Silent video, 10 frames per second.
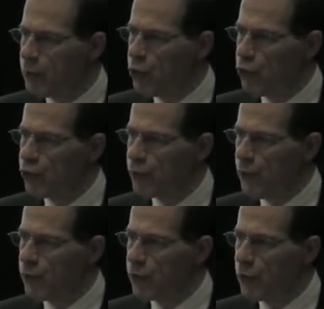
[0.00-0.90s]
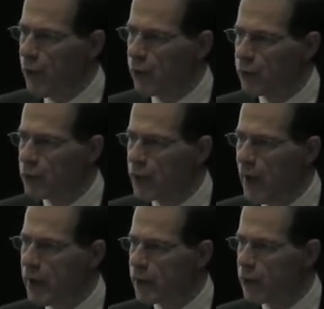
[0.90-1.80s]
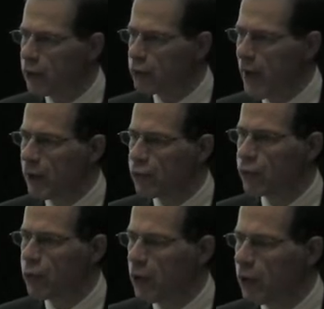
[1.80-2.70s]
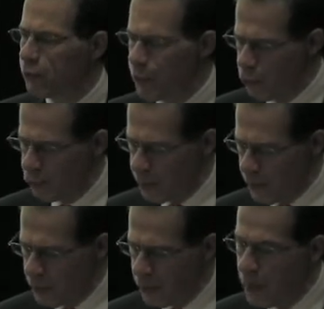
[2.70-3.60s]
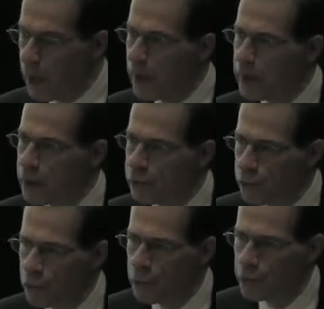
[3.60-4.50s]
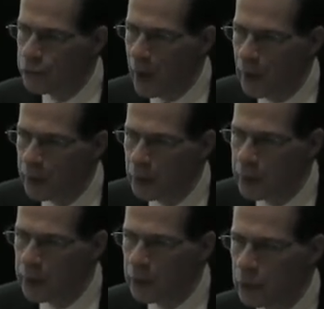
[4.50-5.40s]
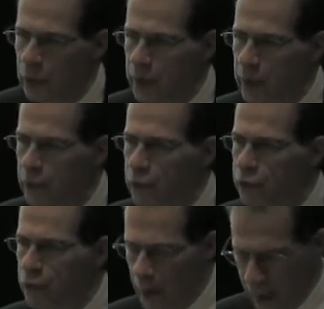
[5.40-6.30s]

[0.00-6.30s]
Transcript: movement, create a groundswell of movement and influence our political leaders